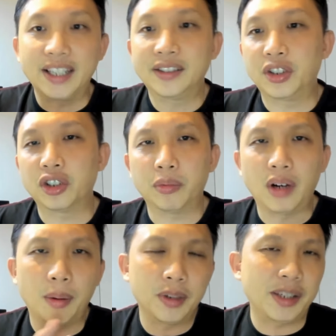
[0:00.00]

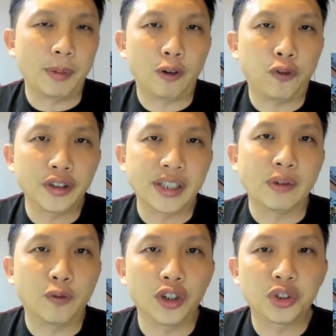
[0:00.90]
It's about
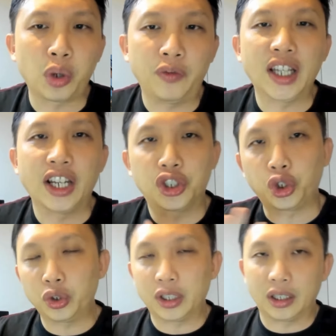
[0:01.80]
474 square feet. I show
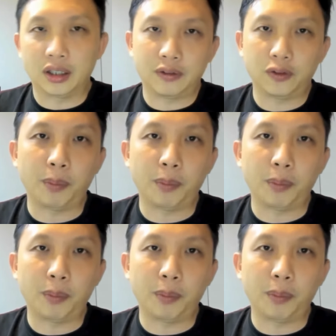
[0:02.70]
you the floor